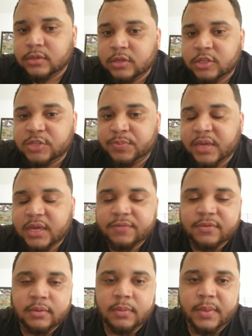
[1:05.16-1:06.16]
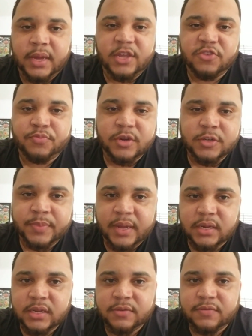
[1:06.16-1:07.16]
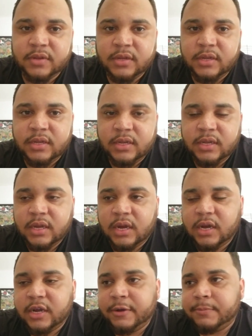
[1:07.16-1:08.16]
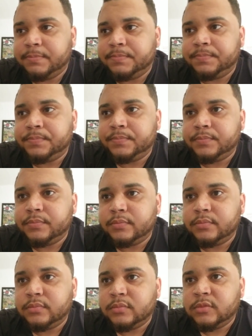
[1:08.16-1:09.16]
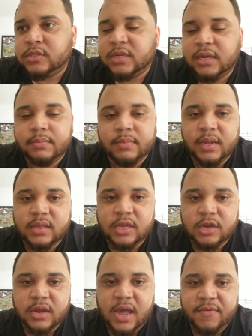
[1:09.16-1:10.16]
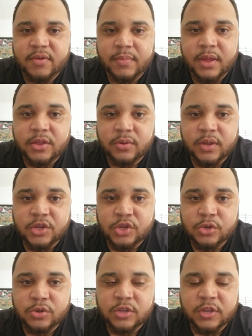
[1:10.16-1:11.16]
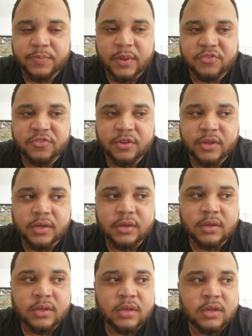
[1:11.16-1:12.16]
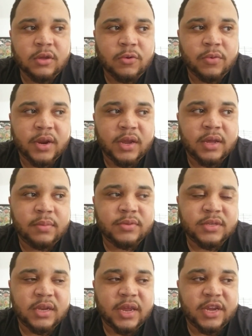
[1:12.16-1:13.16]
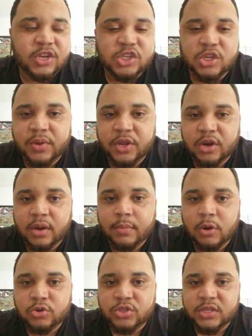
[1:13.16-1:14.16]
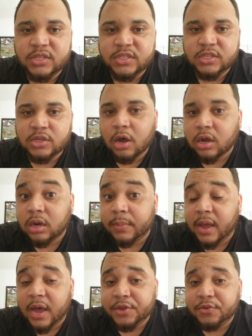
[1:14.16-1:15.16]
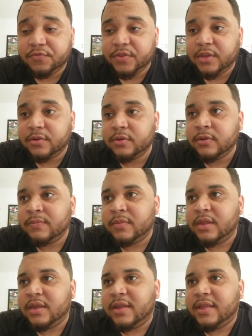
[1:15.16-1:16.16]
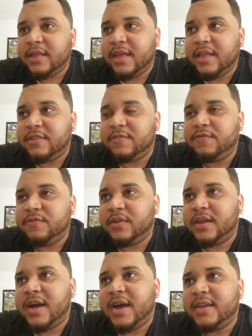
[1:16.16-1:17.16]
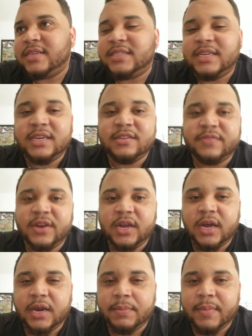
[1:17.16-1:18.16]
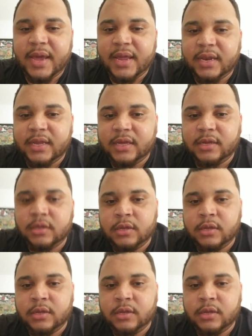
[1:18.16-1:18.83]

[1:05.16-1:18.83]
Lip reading: Speaking from a man's perspective, to admit that you're having mental issues, especially when it comes to like showing your emotions and talking about how you feel, it's kind of seen as very unmanly.